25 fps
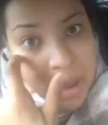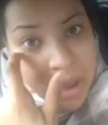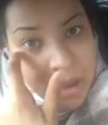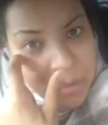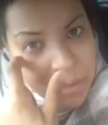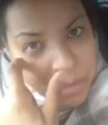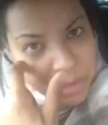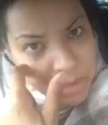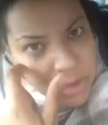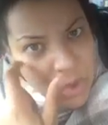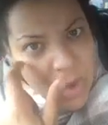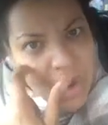
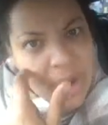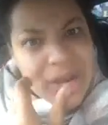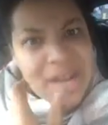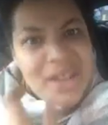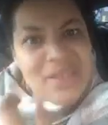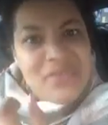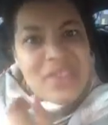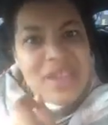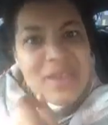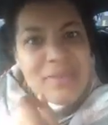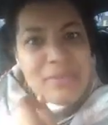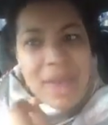Majority
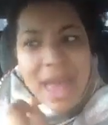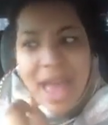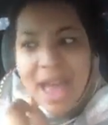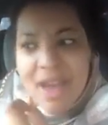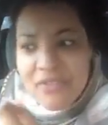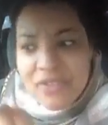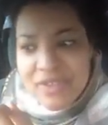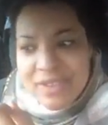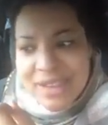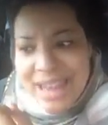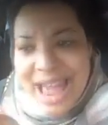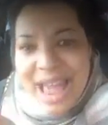of them
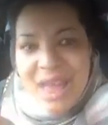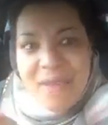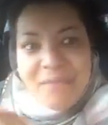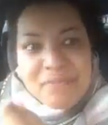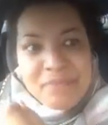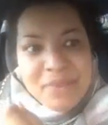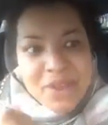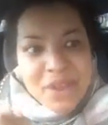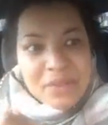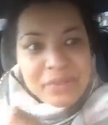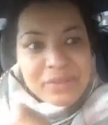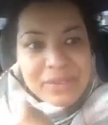have not
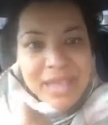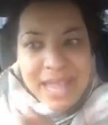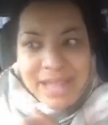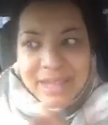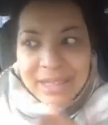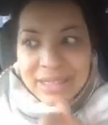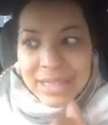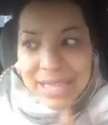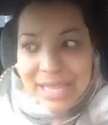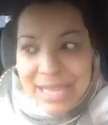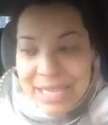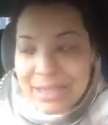built that
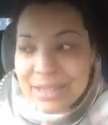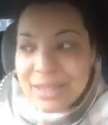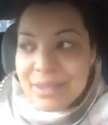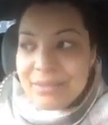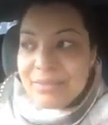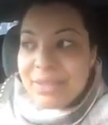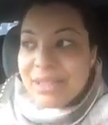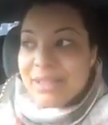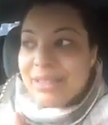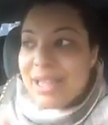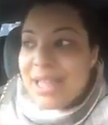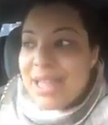
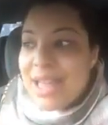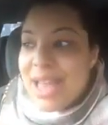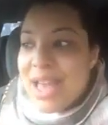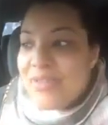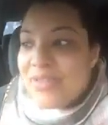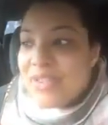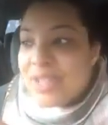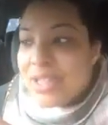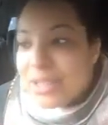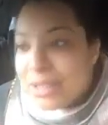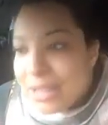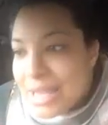kingdom that they
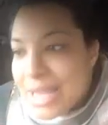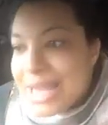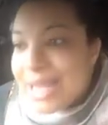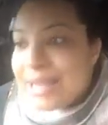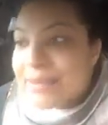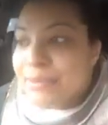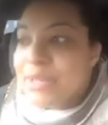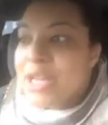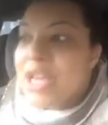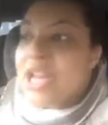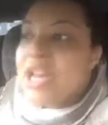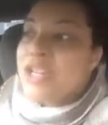have
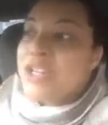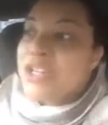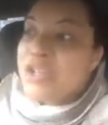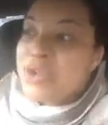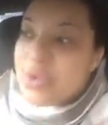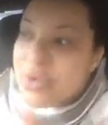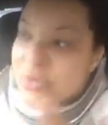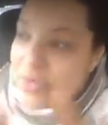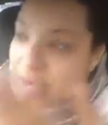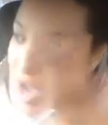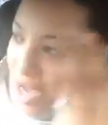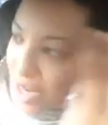claimed
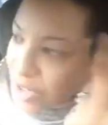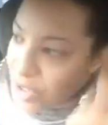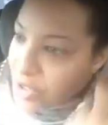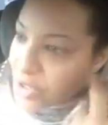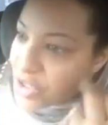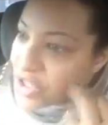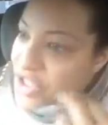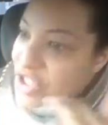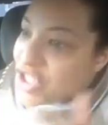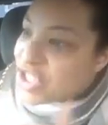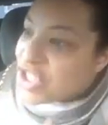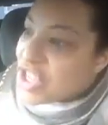to have
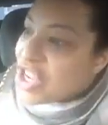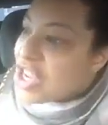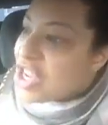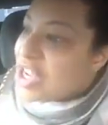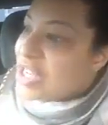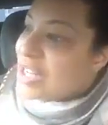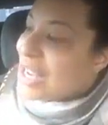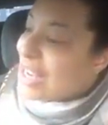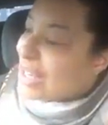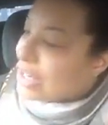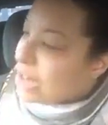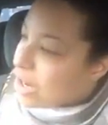
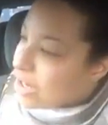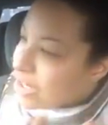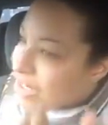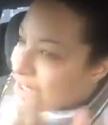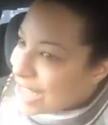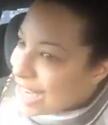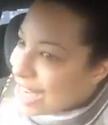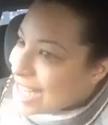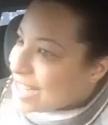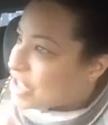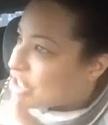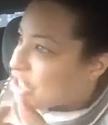understood and are
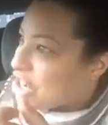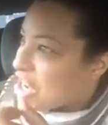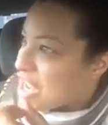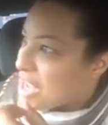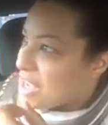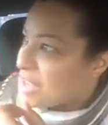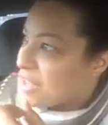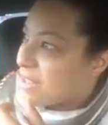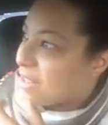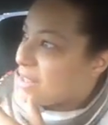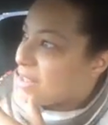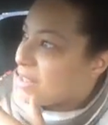teaching.
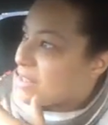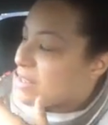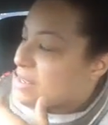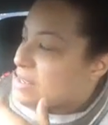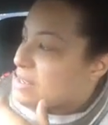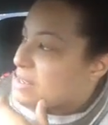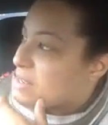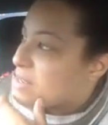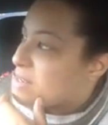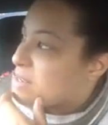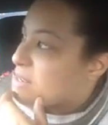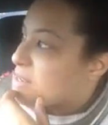
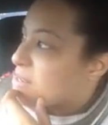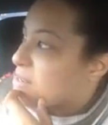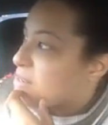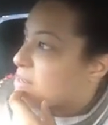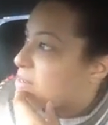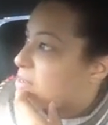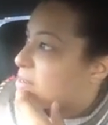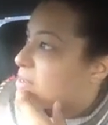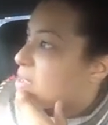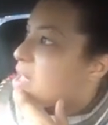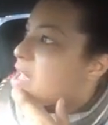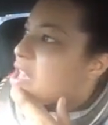
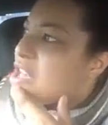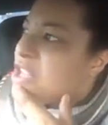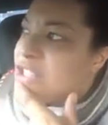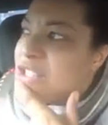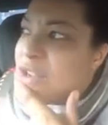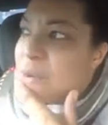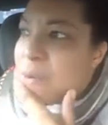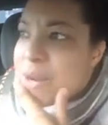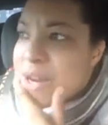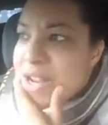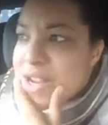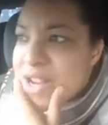
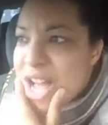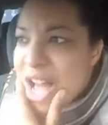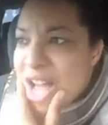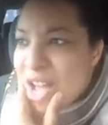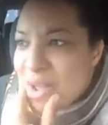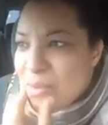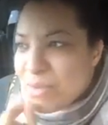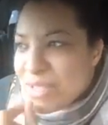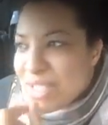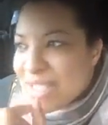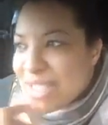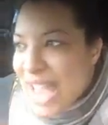So when it
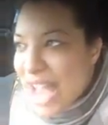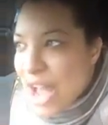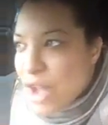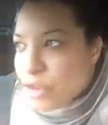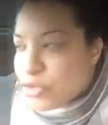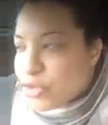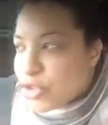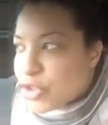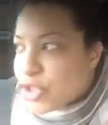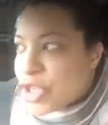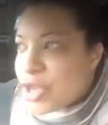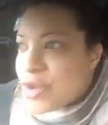comes
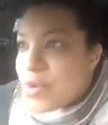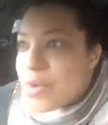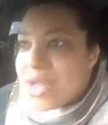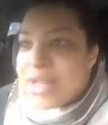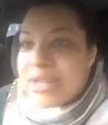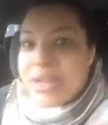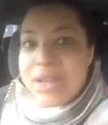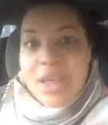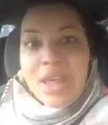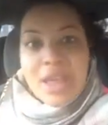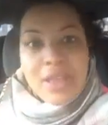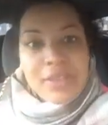down to
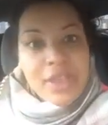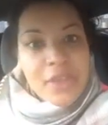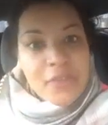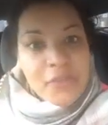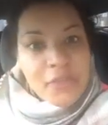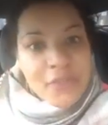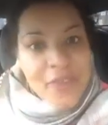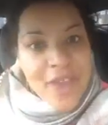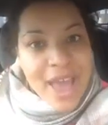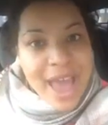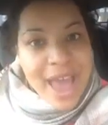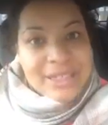it, the
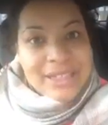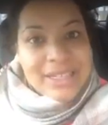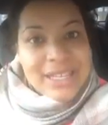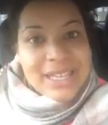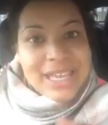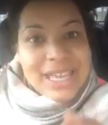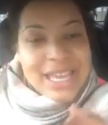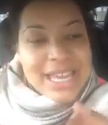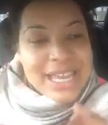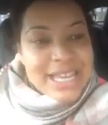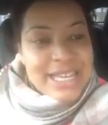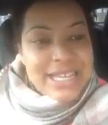fact
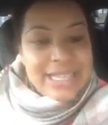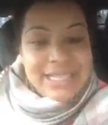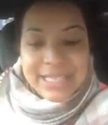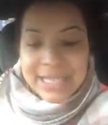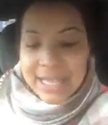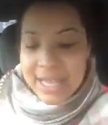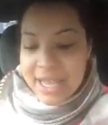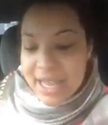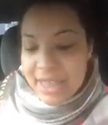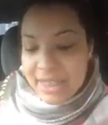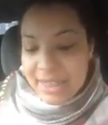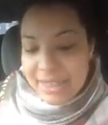is
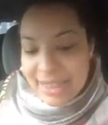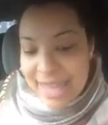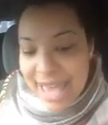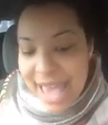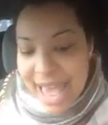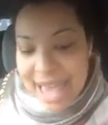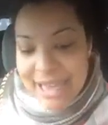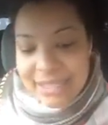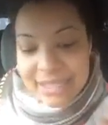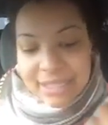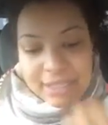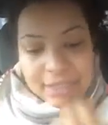
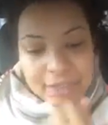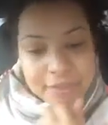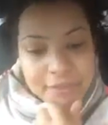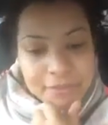that